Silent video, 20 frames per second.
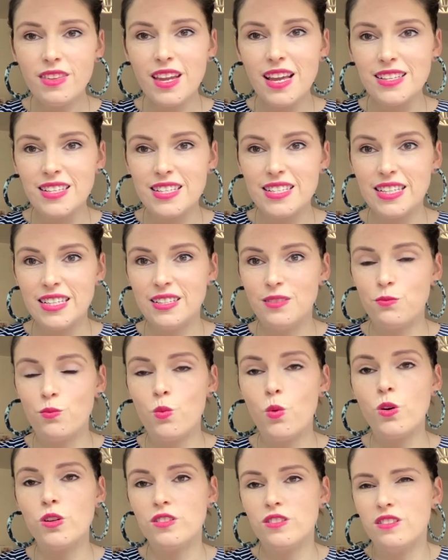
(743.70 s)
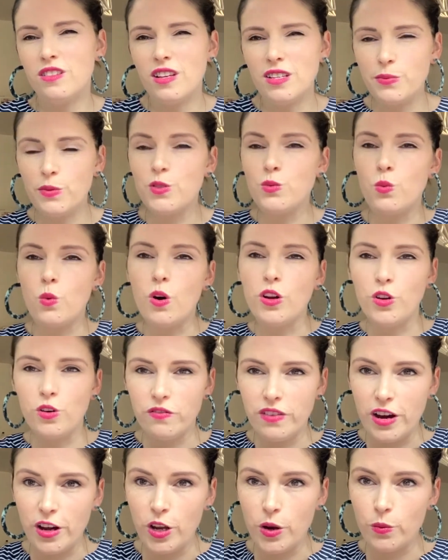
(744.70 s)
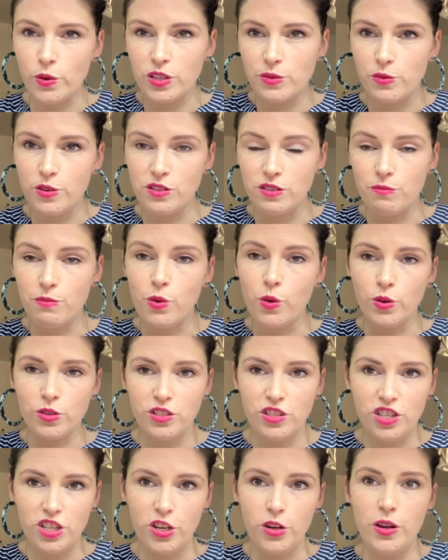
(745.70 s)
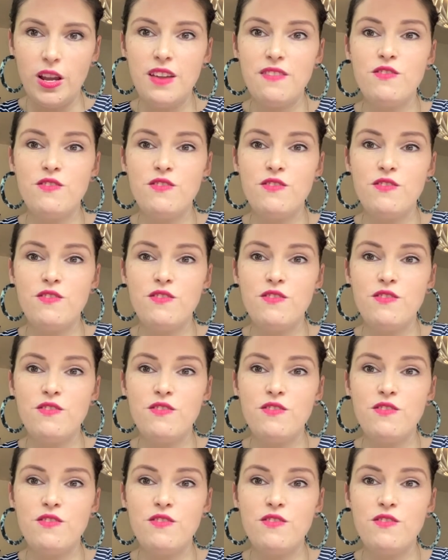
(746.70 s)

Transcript: as I said, what I suppose what your value and what's most important to you.